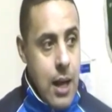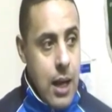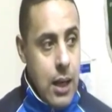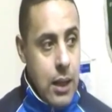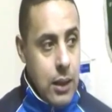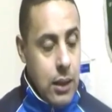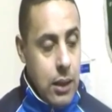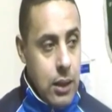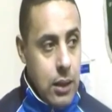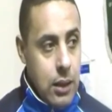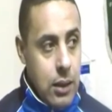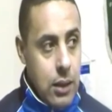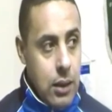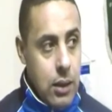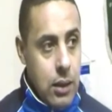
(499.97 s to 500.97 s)

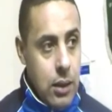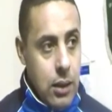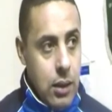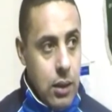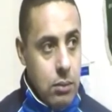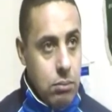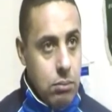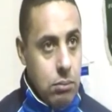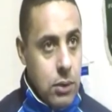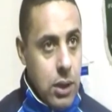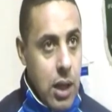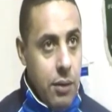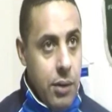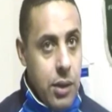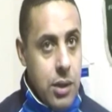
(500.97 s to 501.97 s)
and
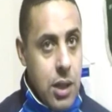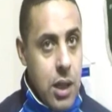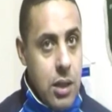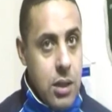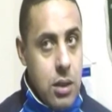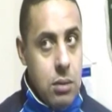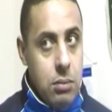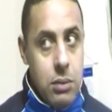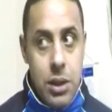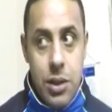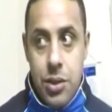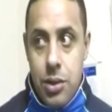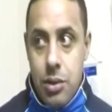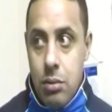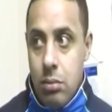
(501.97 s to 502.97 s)
the average age of them
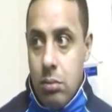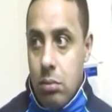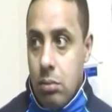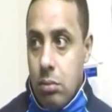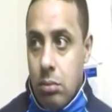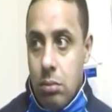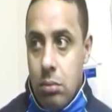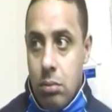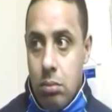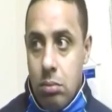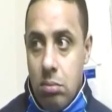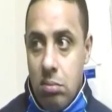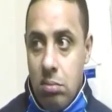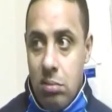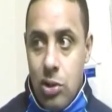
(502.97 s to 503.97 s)
is
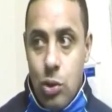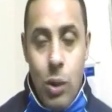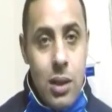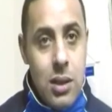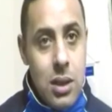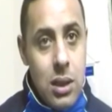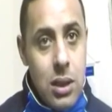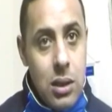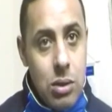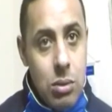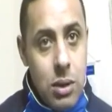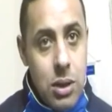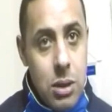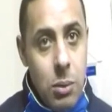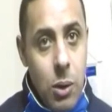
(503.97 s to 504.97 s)
20,
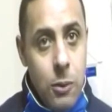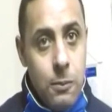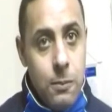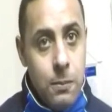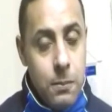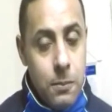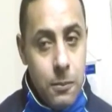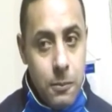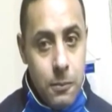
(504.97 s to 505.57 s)
21,